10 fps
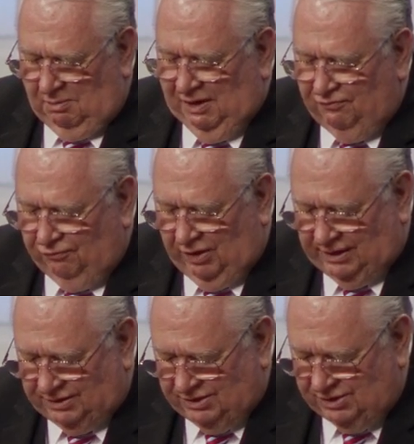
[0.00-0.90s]
My
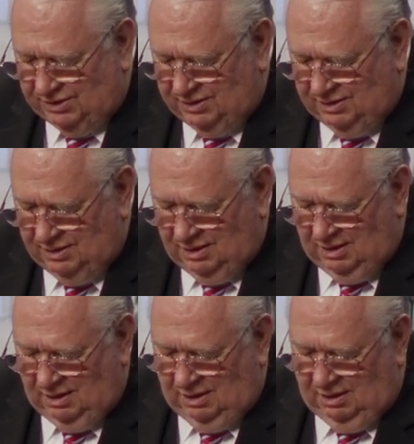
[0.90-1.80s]
friends,
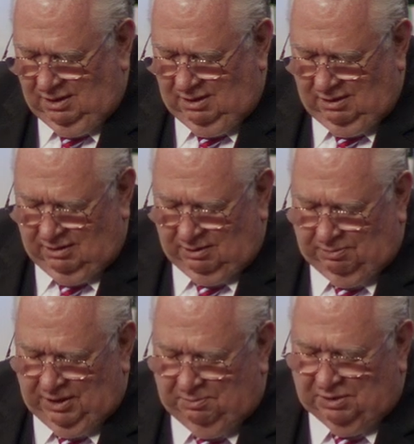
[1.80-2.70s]
the
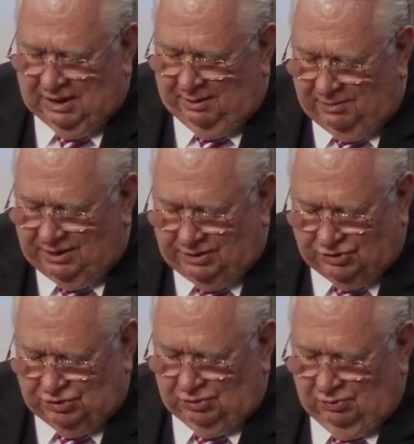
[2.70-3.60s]
people I
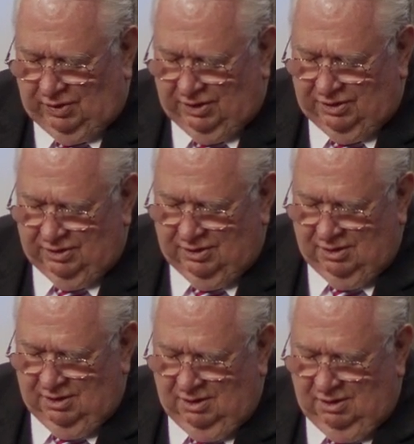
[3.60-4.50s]
minister
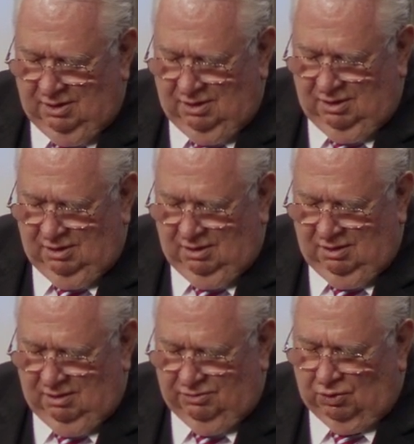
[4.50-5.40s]

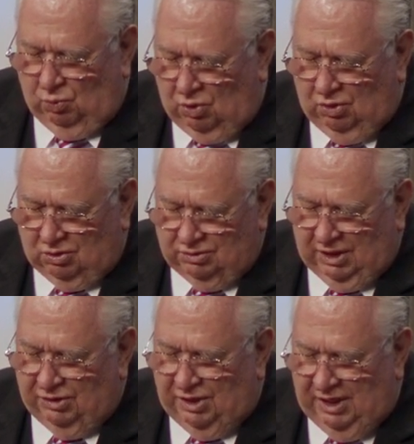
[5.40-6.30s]
with, the
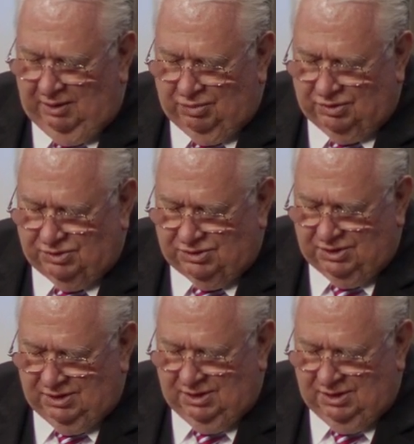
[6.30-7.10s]
world, our neighbors,